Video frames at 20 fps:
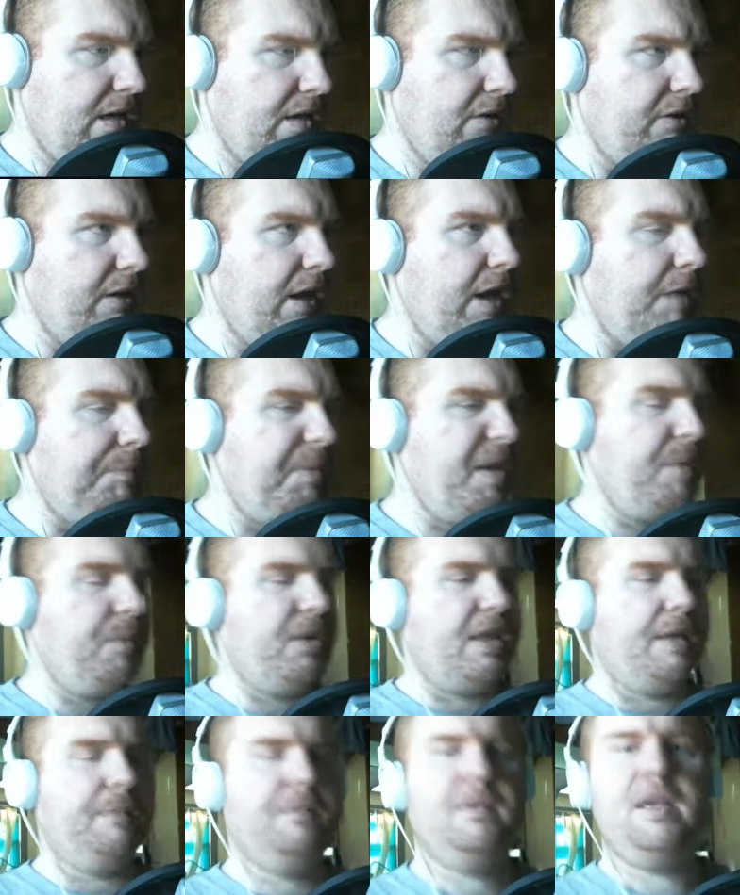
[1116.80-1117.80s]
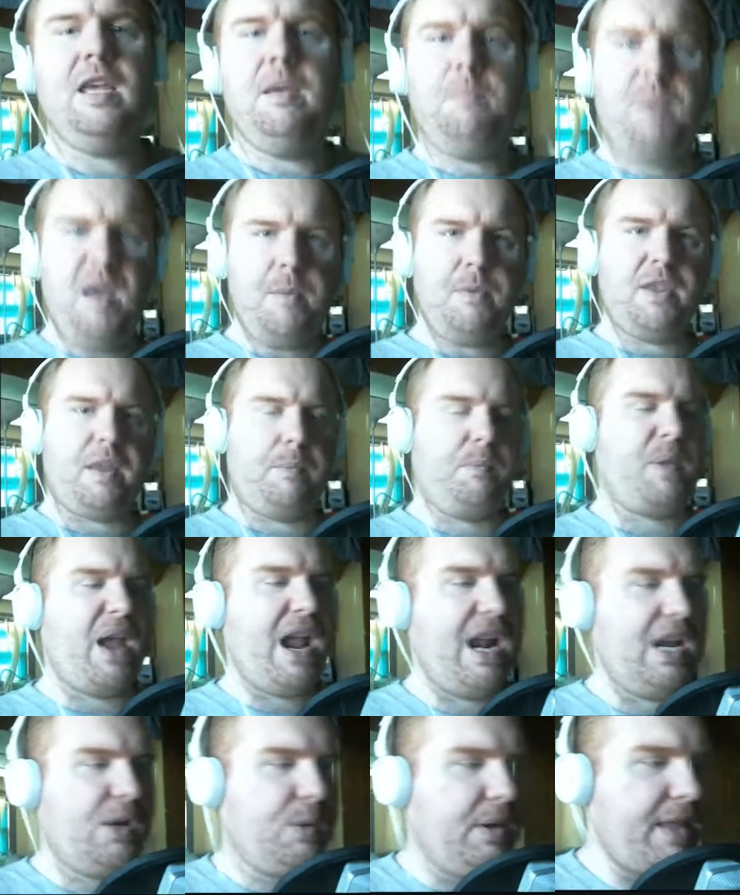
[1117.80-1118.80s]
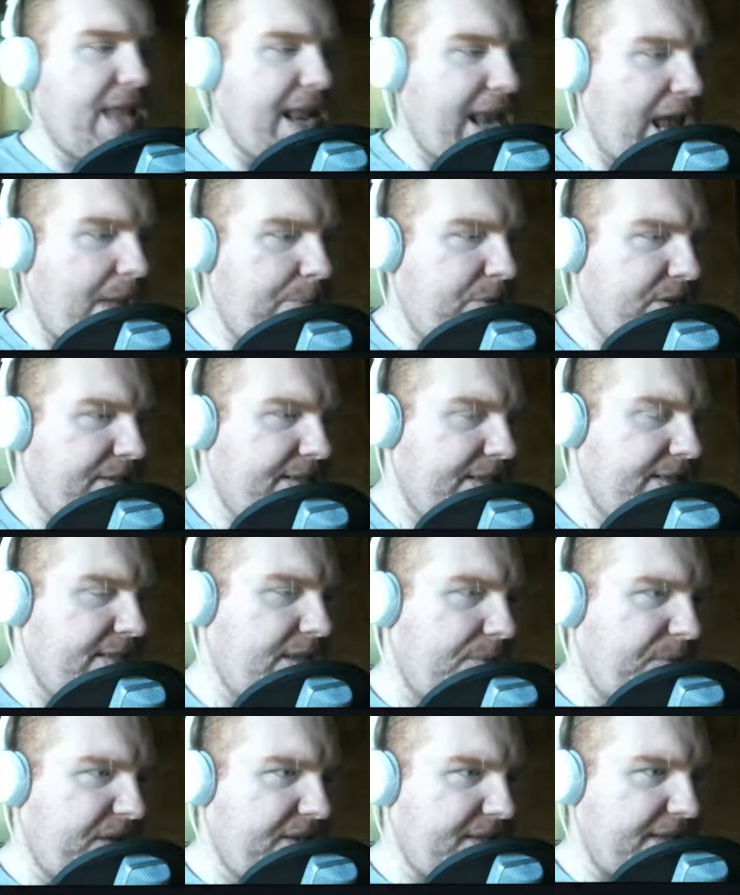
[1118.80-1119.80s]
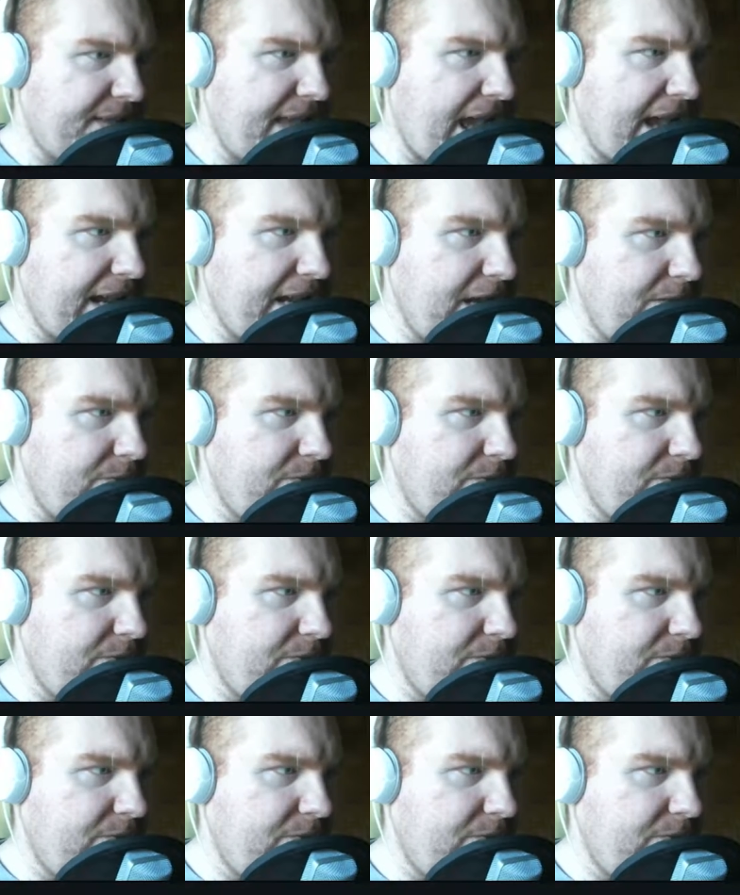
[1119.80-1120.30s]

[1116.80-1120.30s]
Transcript: God, people that people that panic when that happens think something's attacking them.